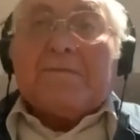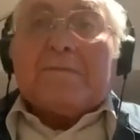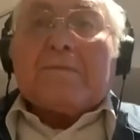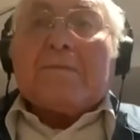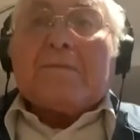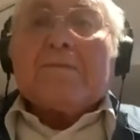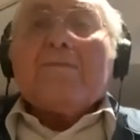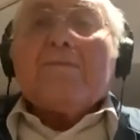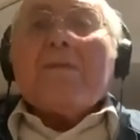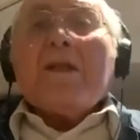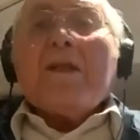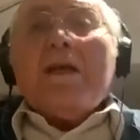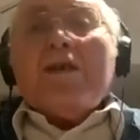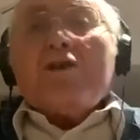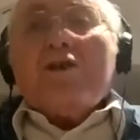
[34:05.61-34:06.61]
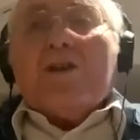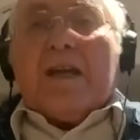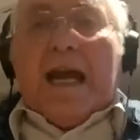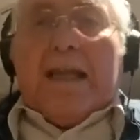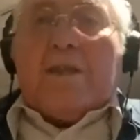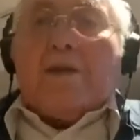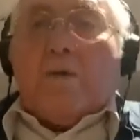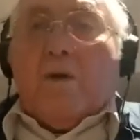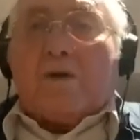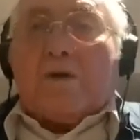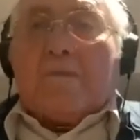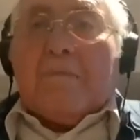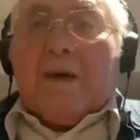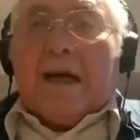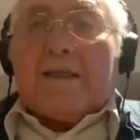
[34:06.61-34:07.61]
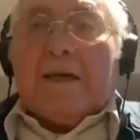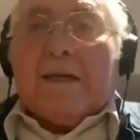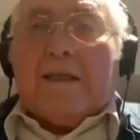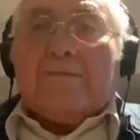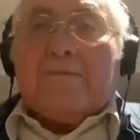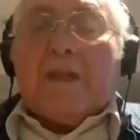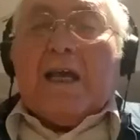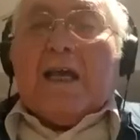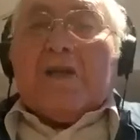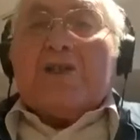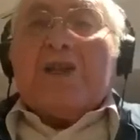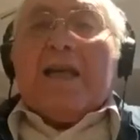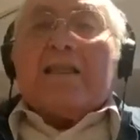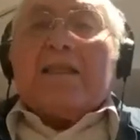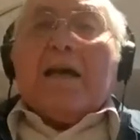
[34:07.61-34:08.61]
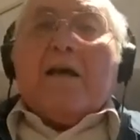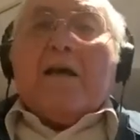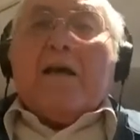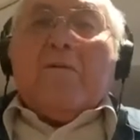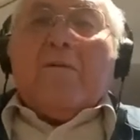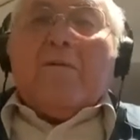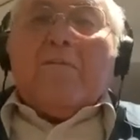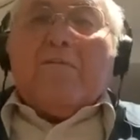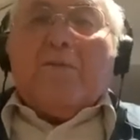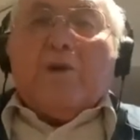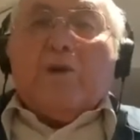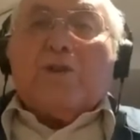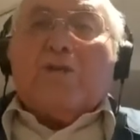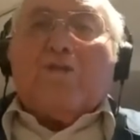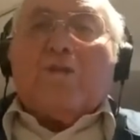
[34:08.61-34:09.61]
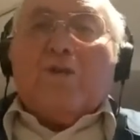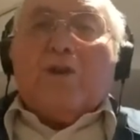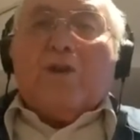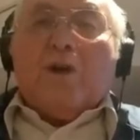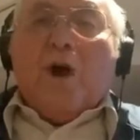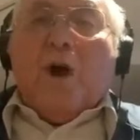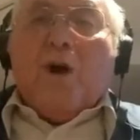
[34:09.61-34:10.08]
She ran towards my mother. She had a beautiful long